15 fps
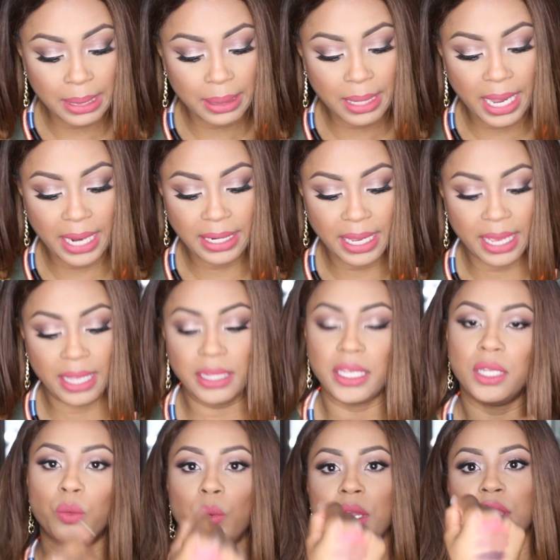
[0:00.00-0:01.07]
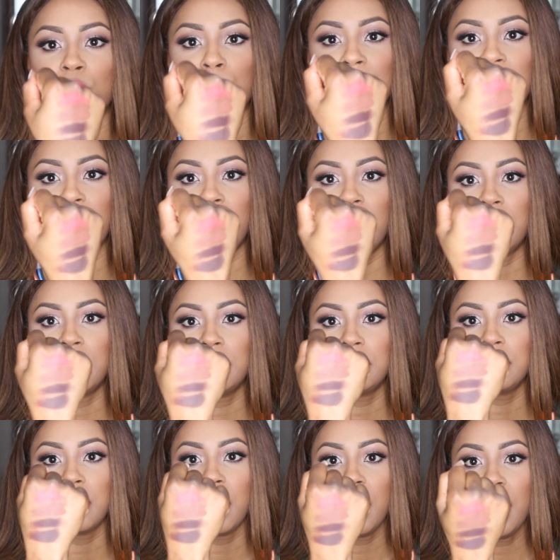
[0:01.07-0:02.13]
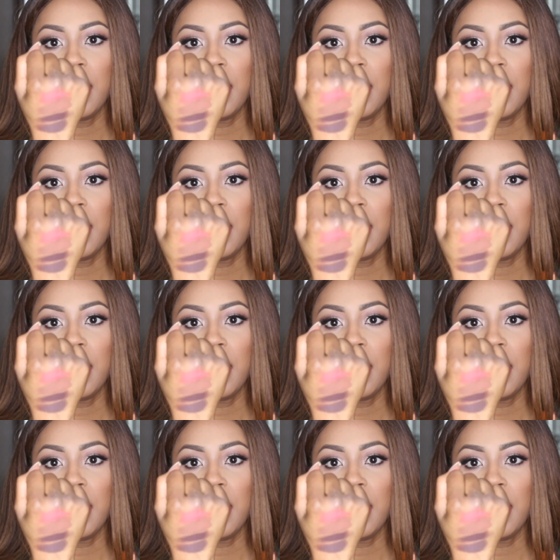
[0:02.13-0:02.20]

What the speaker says: light-handed with, because